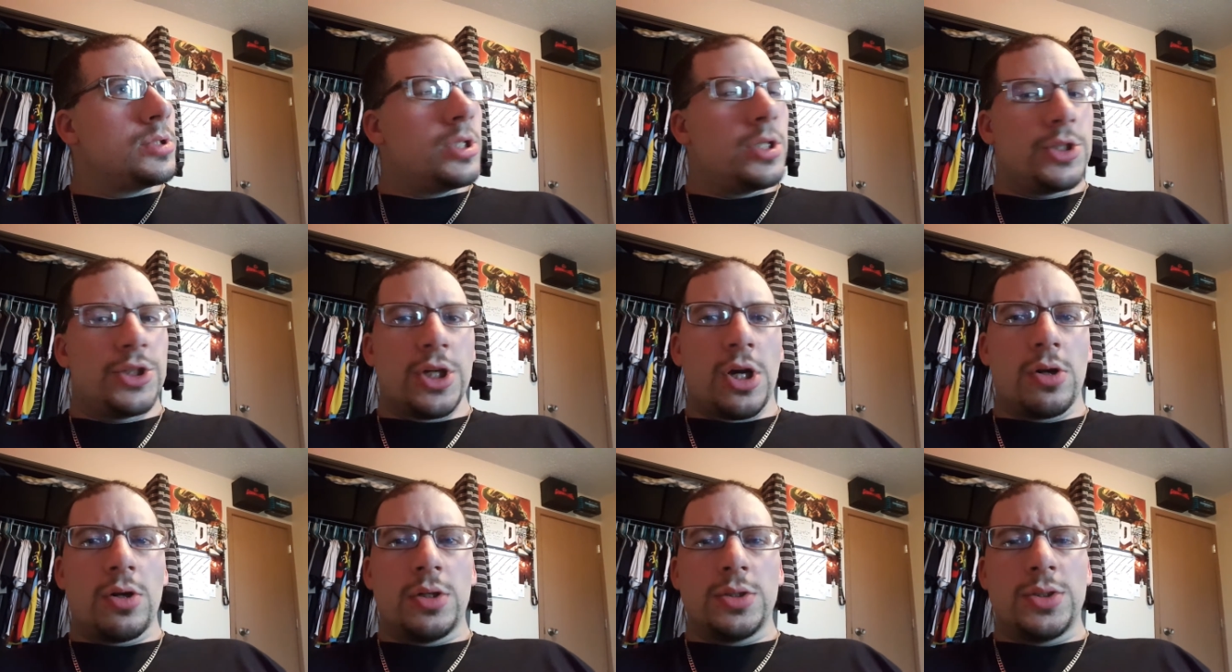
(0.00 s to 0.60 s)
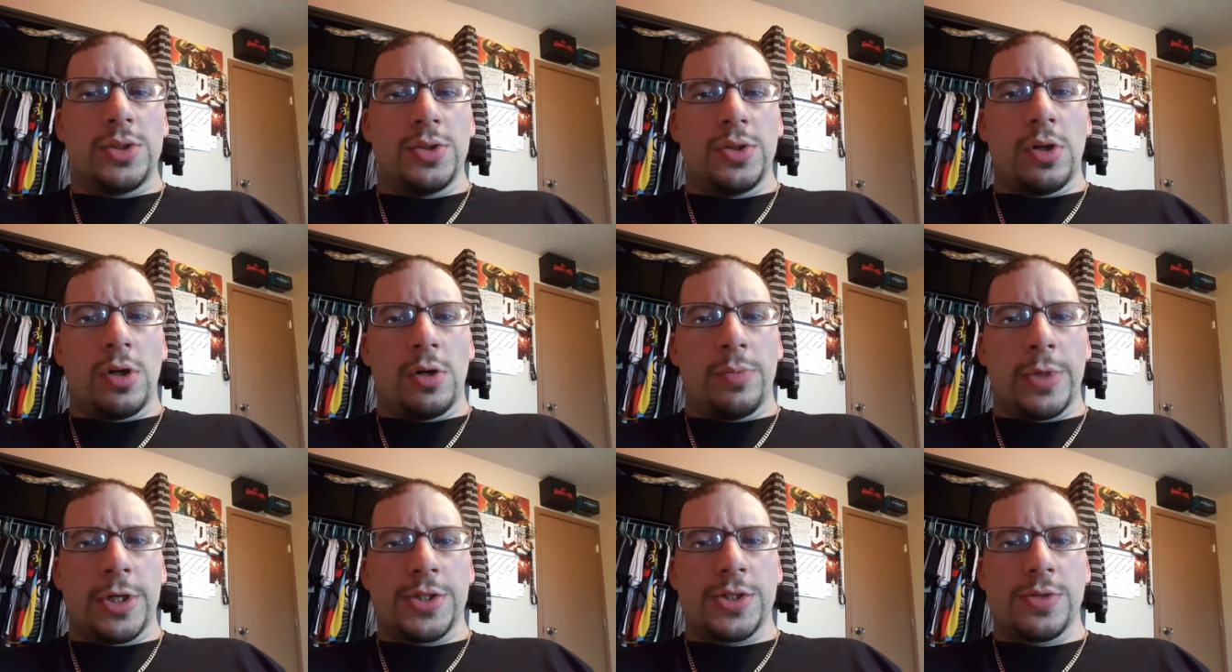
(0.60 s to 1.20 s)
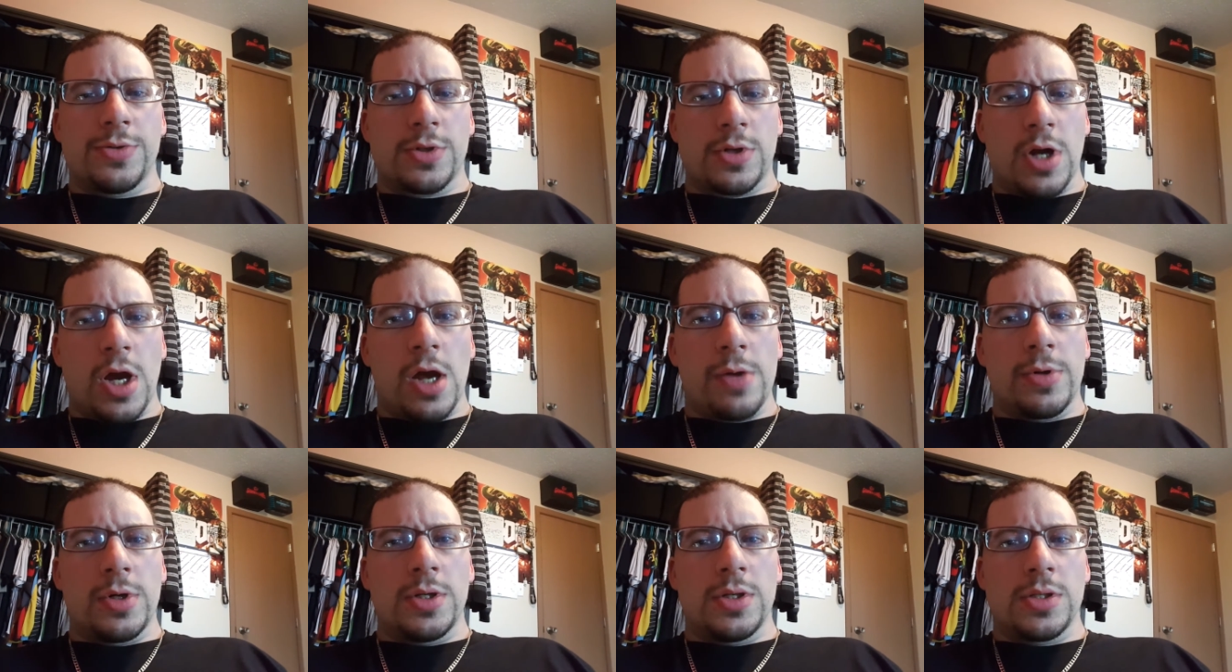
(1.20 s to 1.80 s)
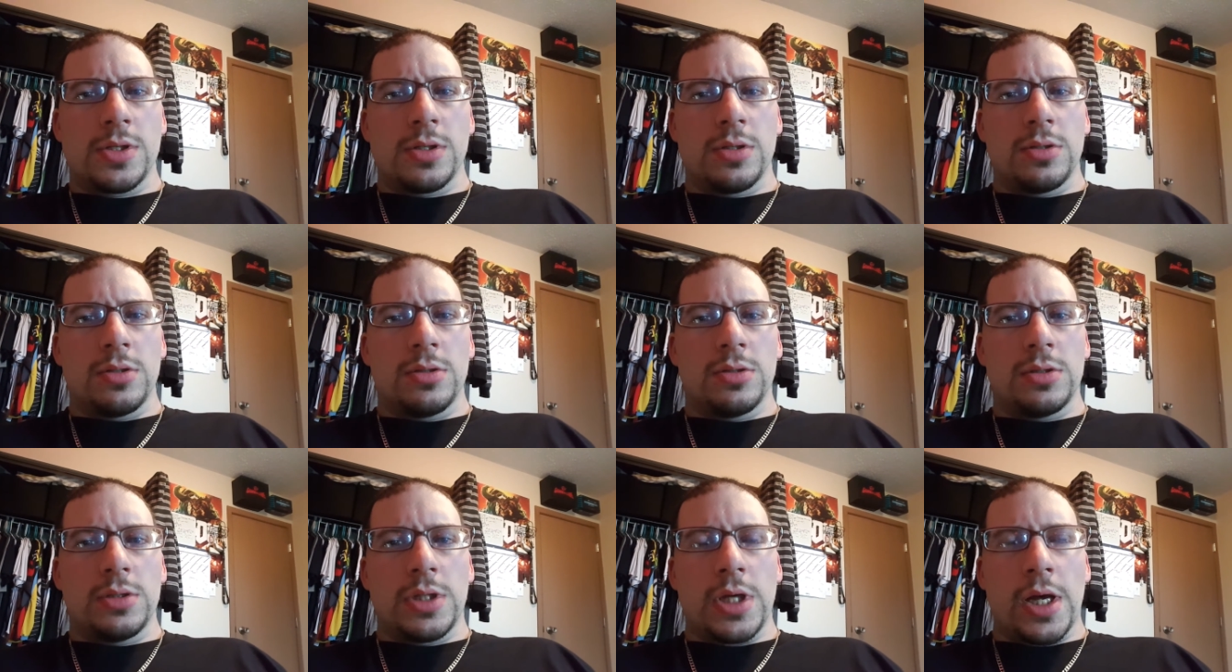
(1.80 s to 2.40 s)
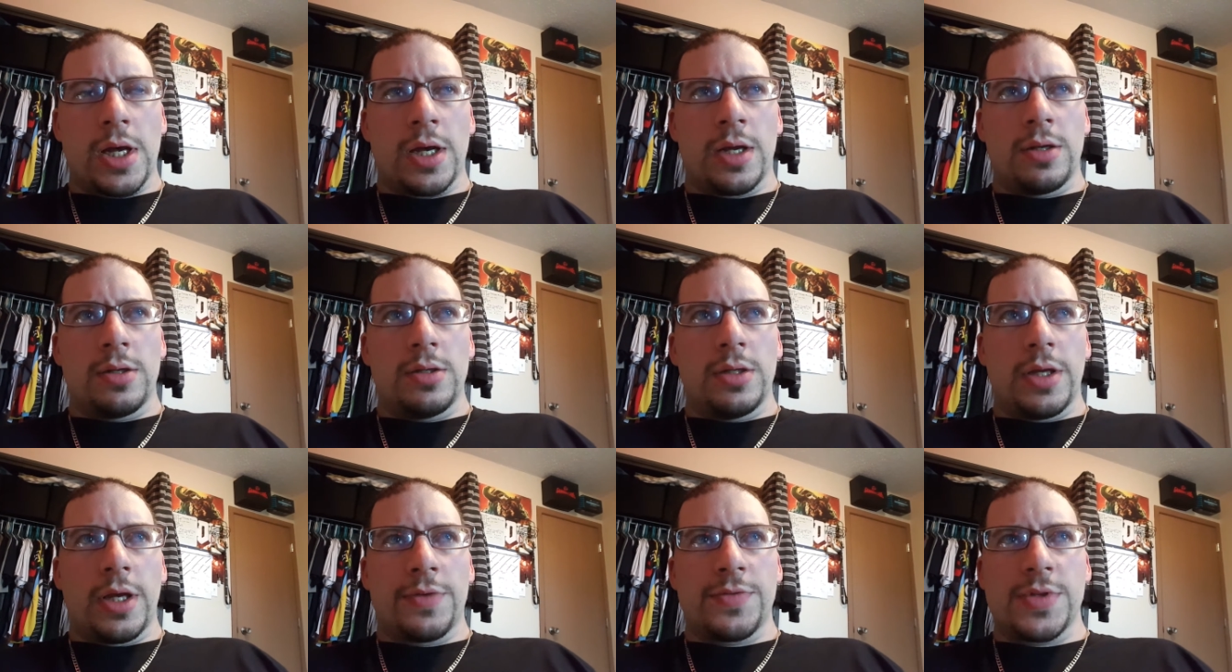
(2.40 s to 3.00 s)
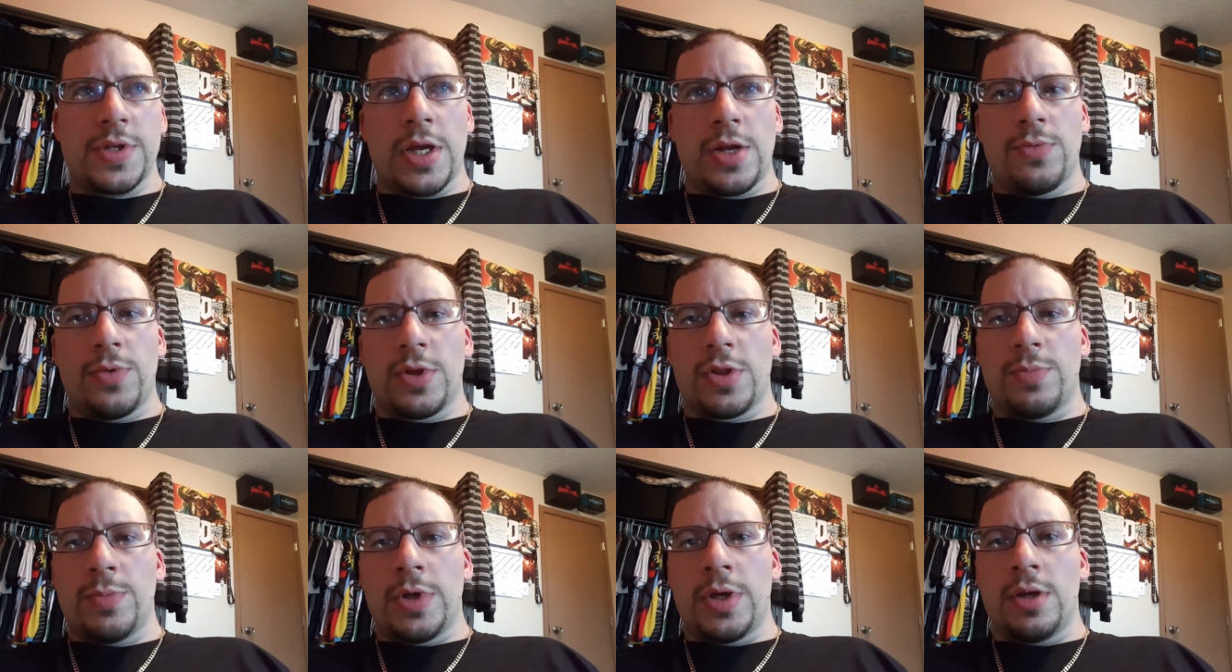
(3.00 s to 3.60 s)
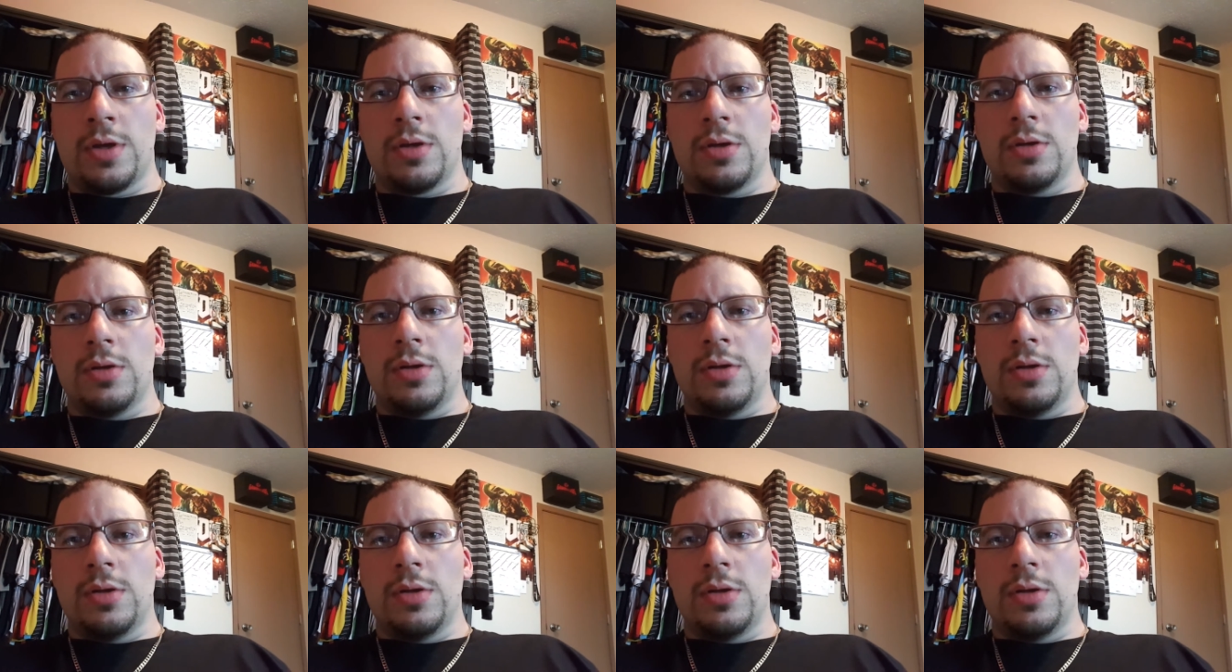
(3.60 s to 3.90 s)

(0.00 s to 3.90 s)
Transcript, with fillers: Shout out to all my subscribers that have stayed with me.